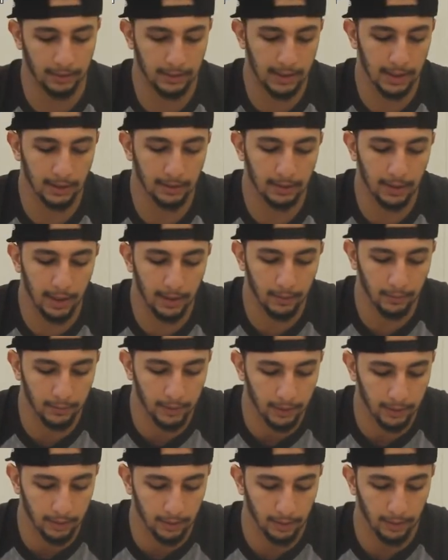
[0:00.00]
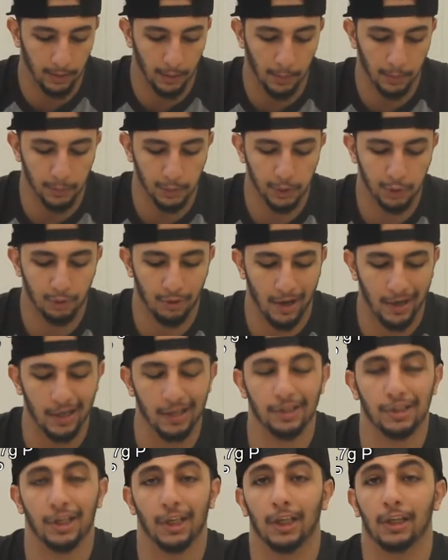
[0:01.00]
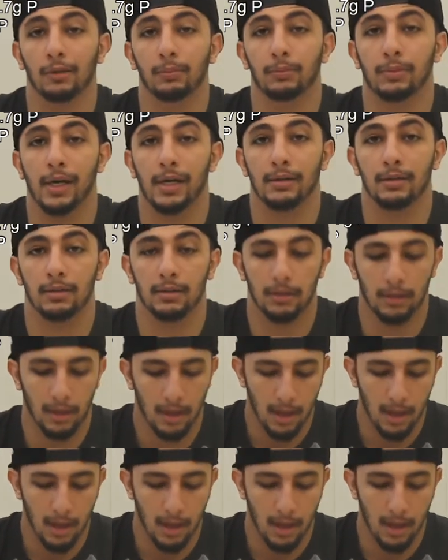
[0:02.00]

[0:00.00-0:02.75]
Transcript: take that with shredded chicken breast,